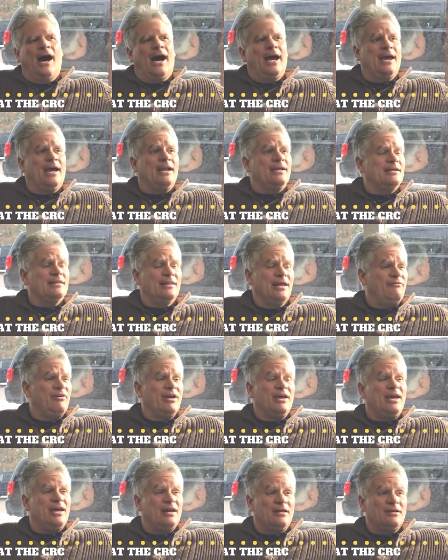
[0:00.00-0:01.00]
I get to live
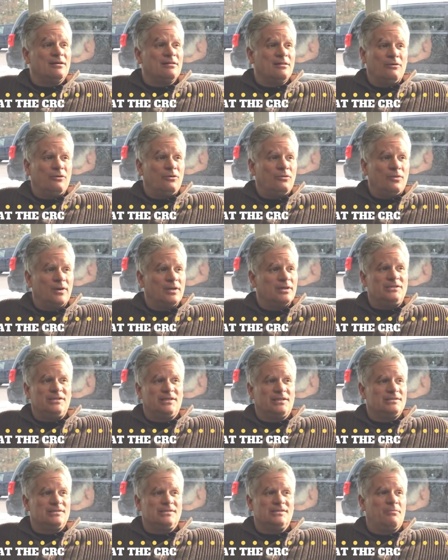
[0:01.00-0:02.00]
in Killaloe,
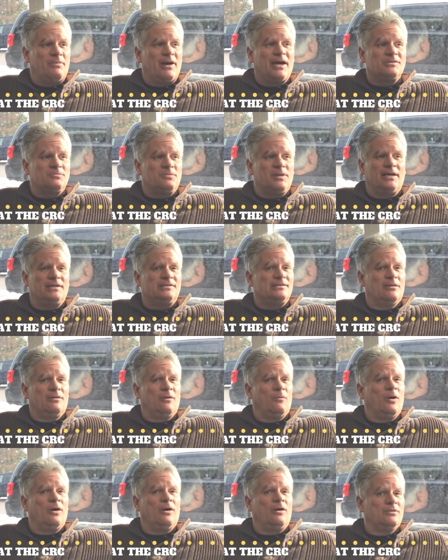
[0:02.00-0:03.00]
which is the best place
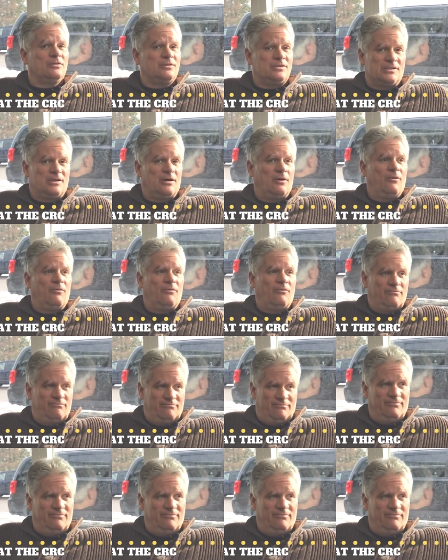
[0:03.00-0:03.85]
in the world. So